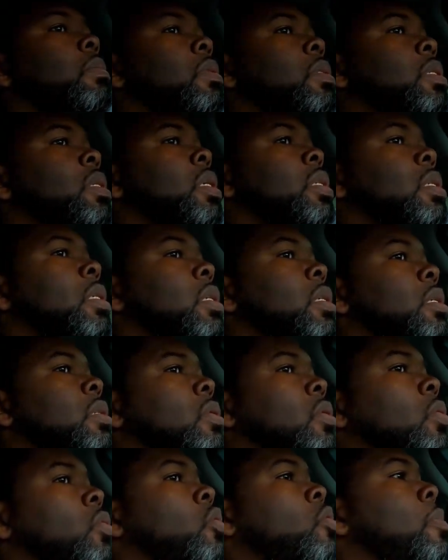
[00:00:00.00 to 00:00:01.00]
since this
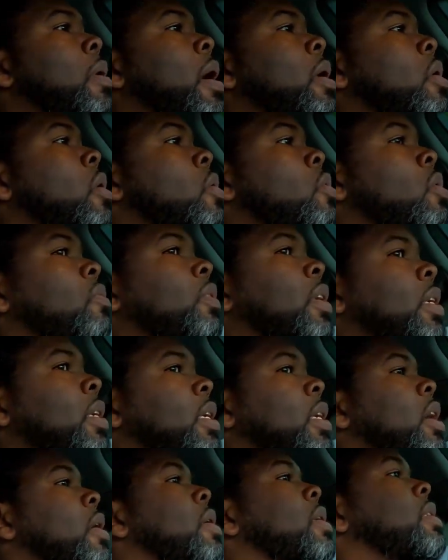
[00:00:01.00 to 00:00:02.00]
is an old model, I don't know if they
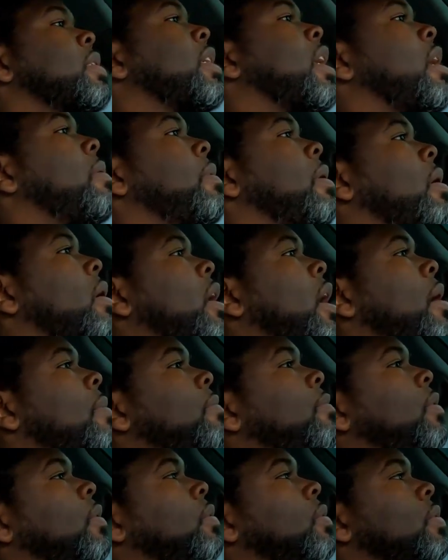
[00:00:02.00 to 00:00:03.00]
carry the same air
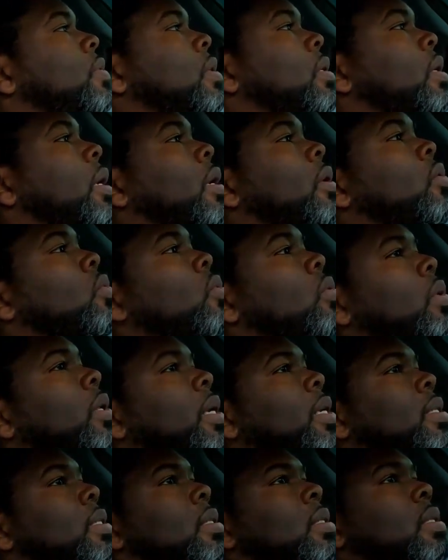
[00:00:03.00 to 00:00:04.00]
cabin filters in like newer
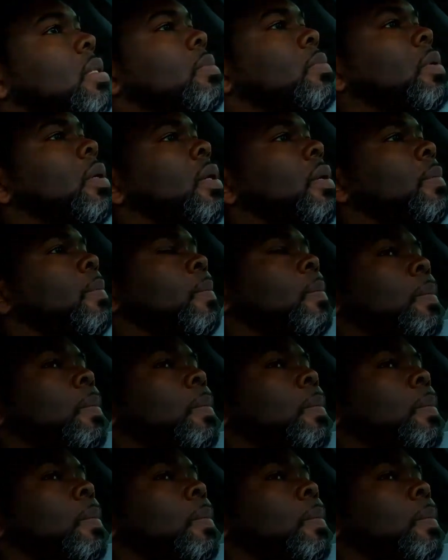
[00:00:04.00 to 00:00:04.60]
Lexuses, but